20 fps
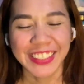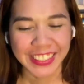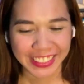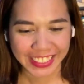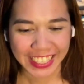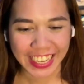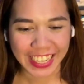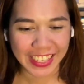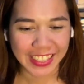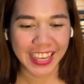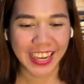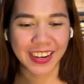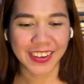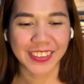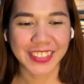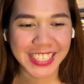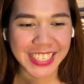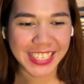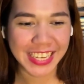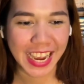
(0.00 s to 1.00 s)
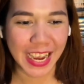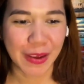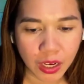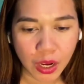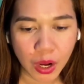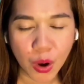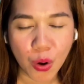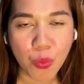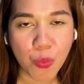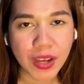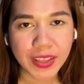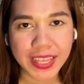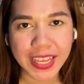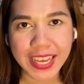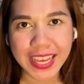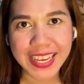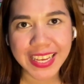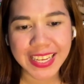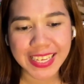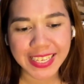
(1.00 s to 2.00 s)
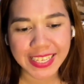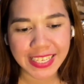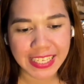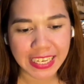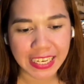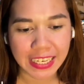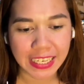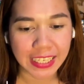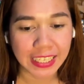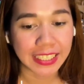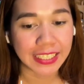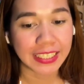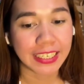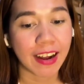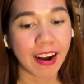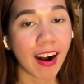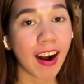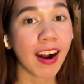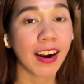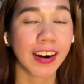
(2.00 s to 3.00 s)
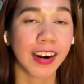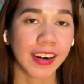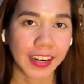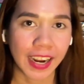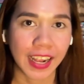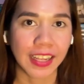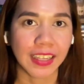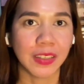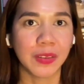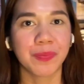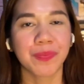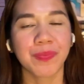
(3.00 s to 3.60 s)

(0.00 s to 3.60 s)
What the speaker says: Okay, now this time, what is an RL?